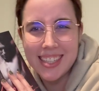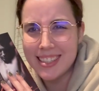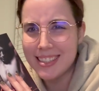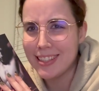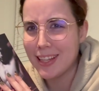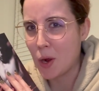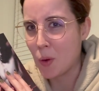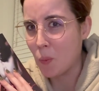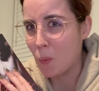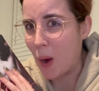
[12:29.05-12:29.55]

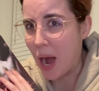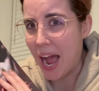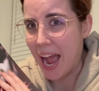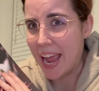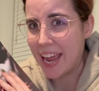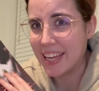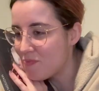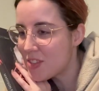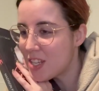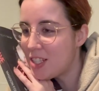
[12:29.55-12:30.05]
Like, why?
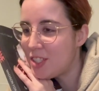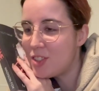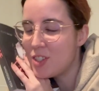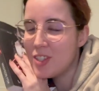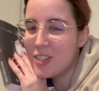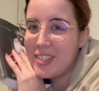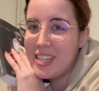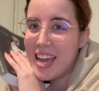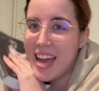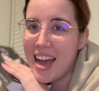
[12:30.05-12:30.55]
So
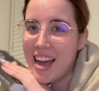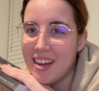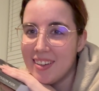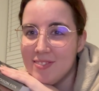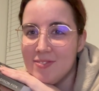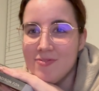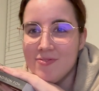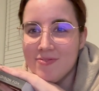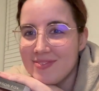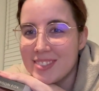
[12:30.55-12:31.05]
yeah,
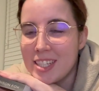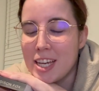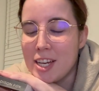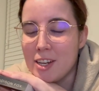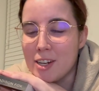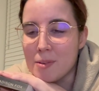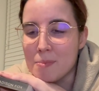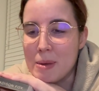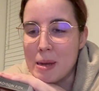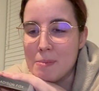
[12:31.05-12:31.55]

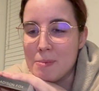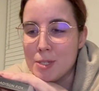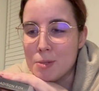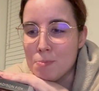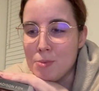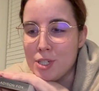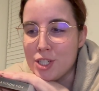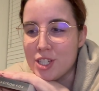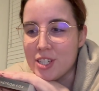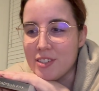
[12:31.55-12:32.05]
her mom is
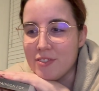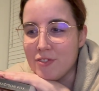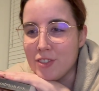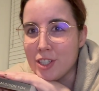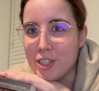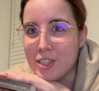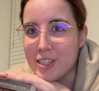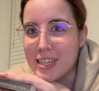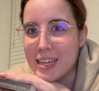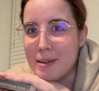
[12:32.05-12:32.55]
pushing for
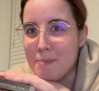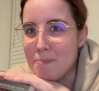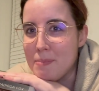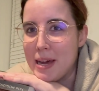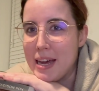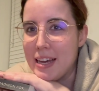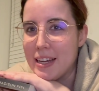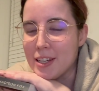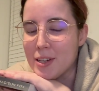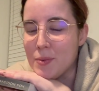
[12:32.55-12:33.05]
her to get
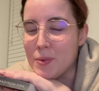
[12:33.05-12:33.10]
back